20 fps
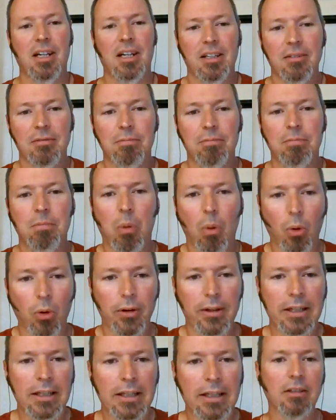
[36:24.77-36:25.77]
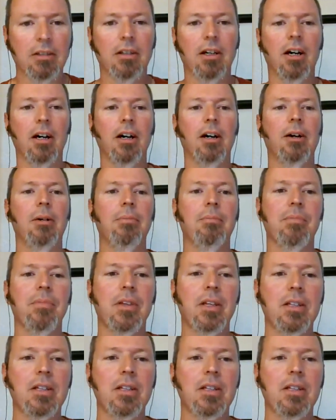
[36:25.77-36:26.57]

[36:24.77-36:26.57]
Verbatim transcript: kind of boring. Um,